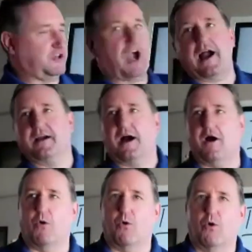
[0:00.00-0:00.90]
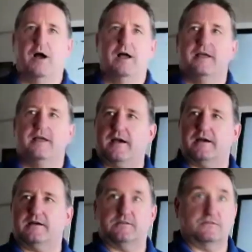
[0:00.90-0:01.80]
cacao,
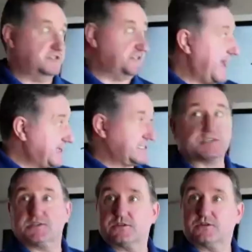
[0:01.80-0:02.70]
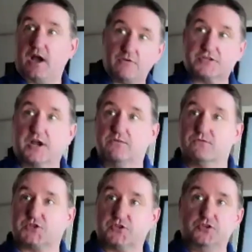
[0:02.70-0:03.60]
DAX, Dow
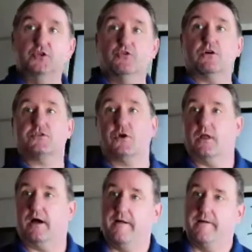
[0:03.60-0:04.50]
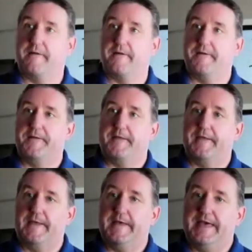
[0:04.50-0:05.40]
Jones, Euro dollar,
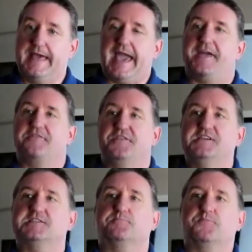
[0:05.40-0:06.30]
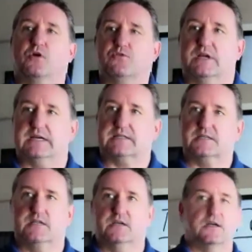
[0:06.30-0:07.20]
and this
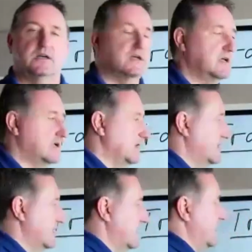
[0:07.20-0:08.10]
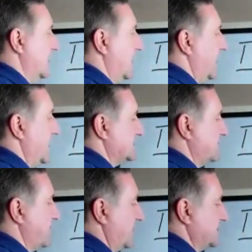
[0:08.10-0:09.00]
product has a
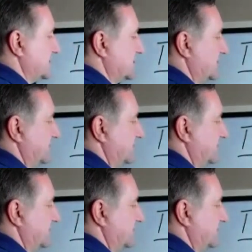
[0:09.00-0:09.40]
price.